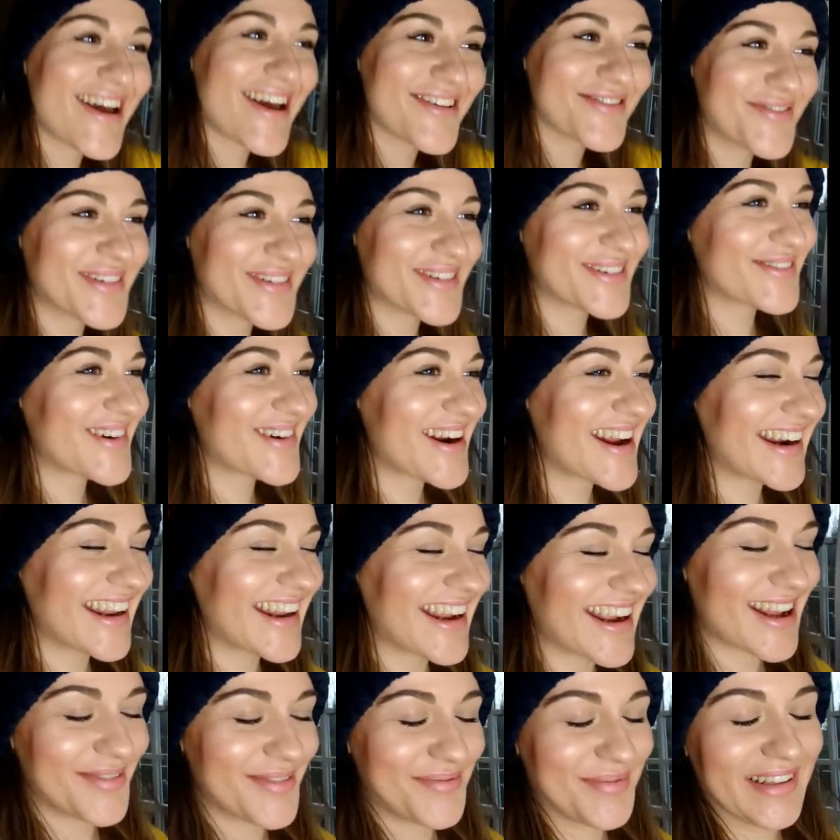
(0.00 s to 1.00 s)
I've been
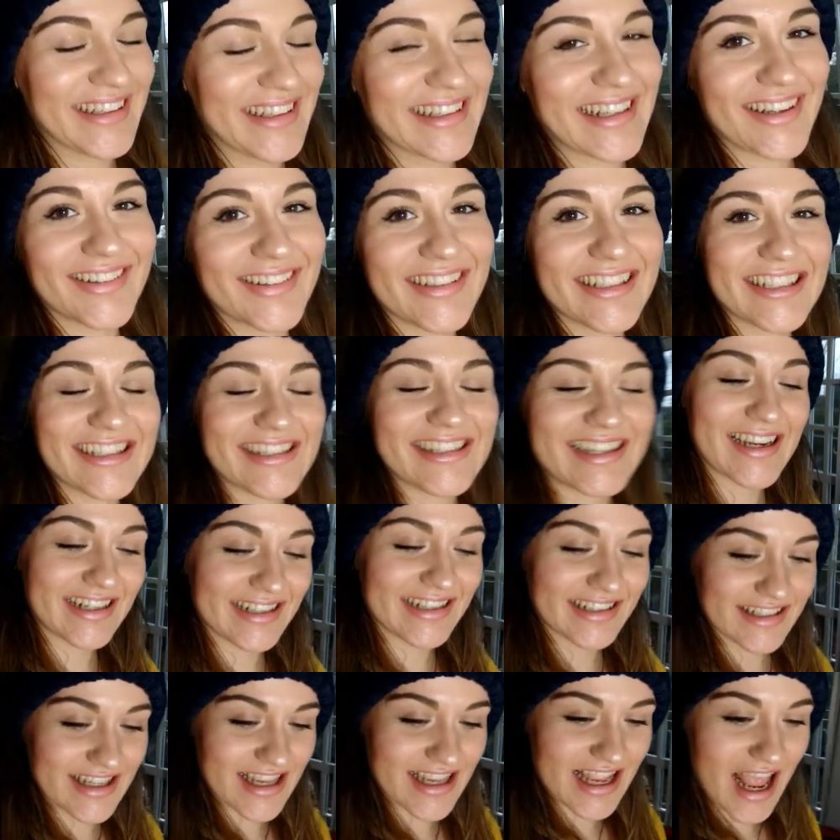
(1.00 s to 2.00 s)
running up and down the
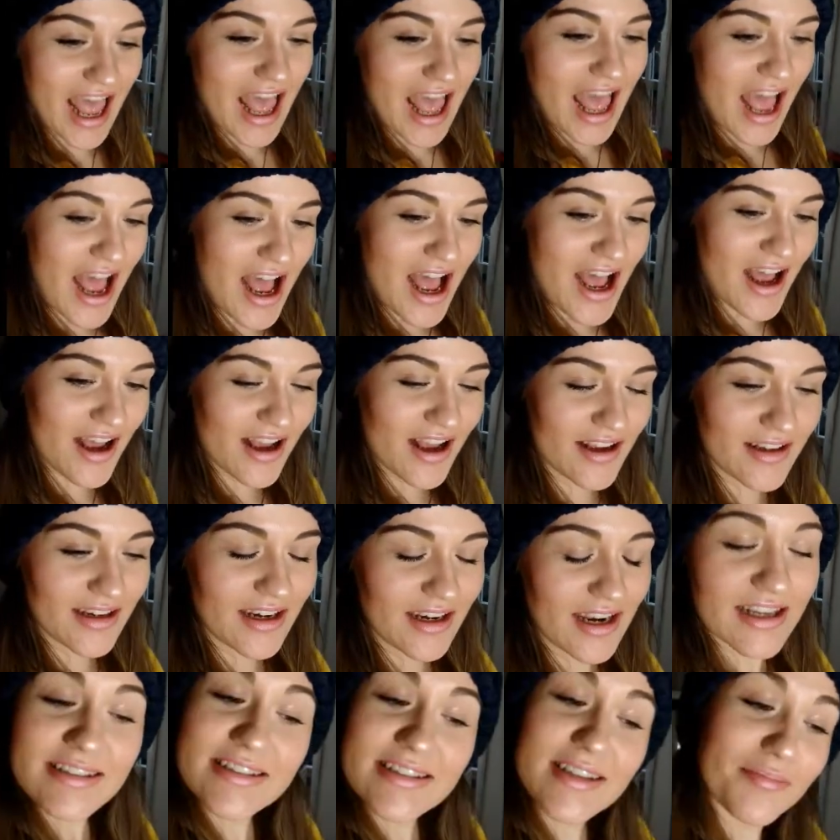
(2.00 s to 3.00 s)
stairs.
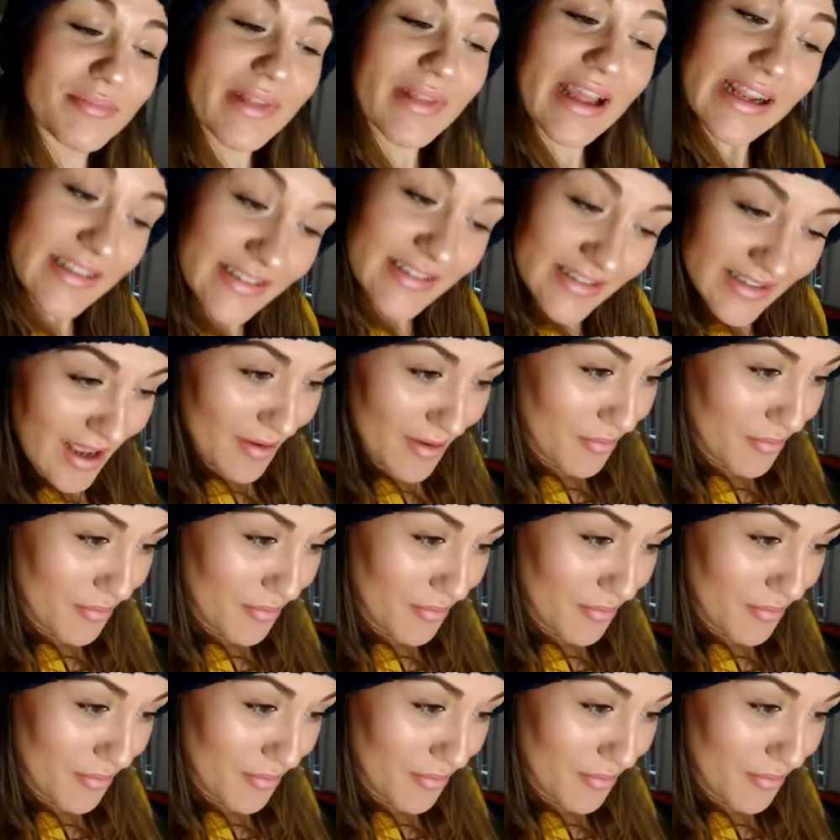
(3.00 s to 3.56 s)
Last update,